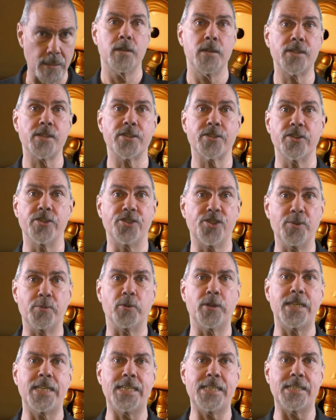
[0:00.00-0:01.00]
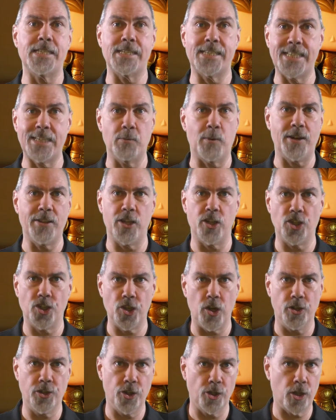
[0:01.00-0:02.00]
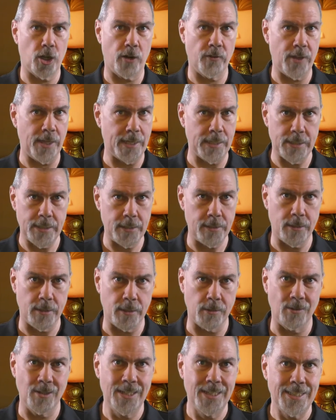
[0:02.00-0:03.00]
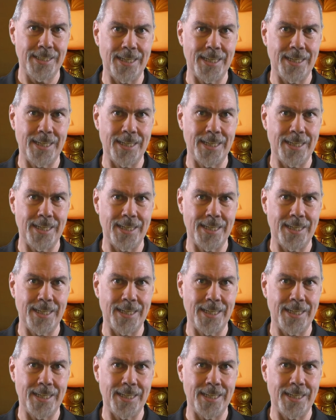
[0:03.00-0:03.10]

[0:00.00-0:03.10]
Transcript: It's also super easy to see why the show took off like it did, though.